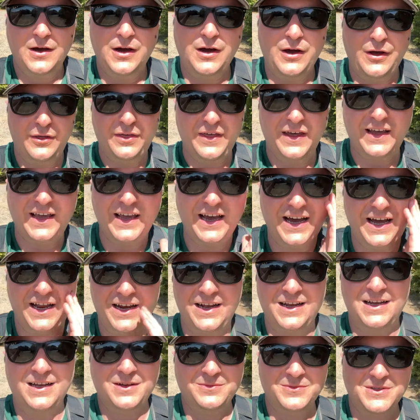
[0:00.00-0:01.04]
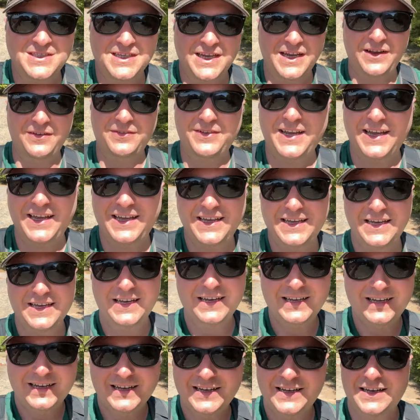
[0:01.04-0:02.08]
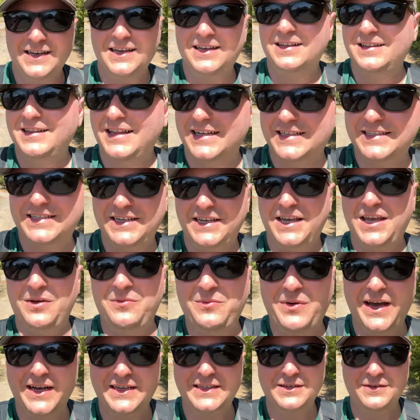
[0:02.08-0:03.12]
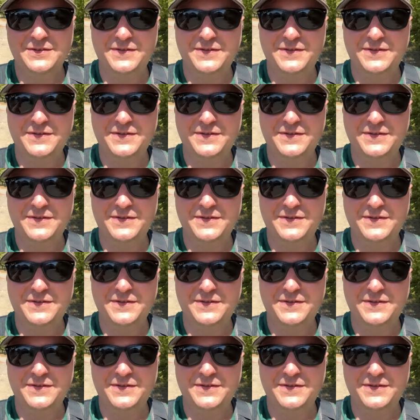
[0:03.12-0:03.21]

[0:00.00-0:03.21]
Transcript: Oh, thank God, I'm saved. Lexi came back to